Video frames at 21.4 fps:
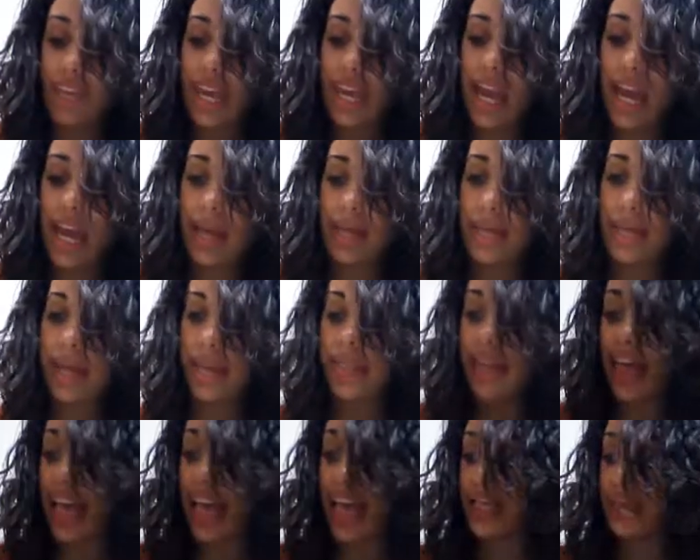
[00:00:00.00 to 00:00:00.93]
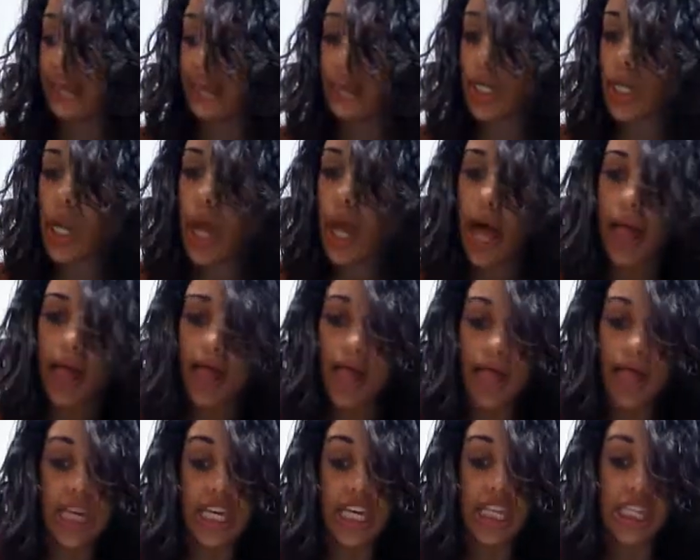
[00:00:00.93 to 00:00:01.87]
And my last but not
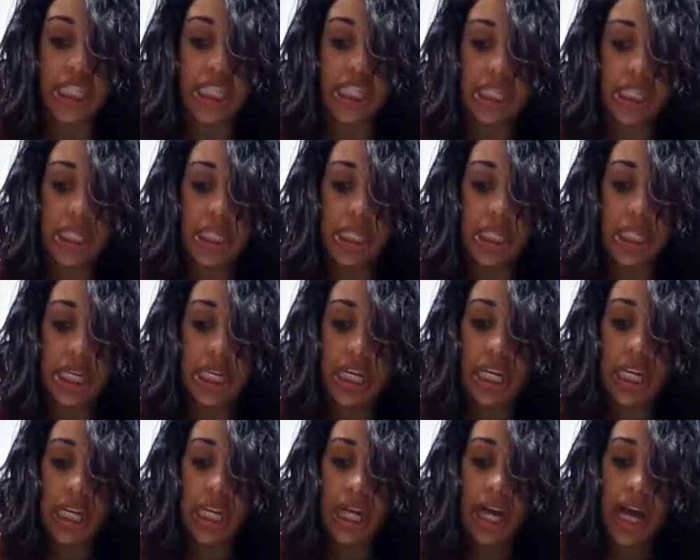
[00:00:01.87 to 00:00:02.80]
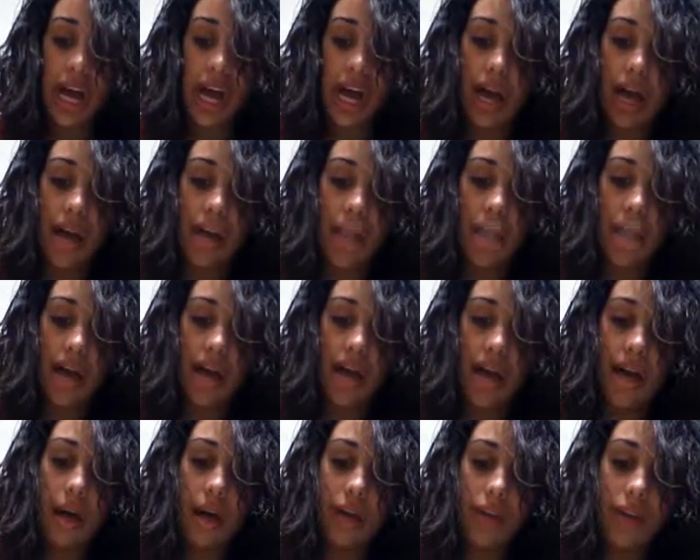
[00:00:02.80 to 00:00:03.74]
least,
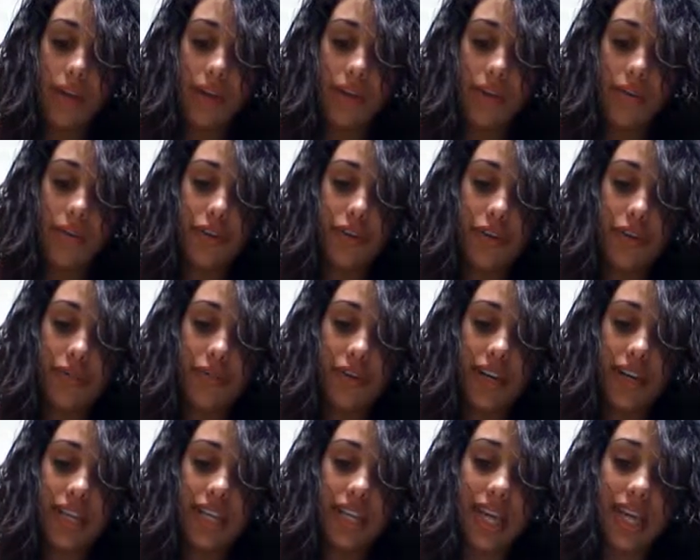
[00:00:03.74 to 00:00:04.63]
Olay Fresh Effects.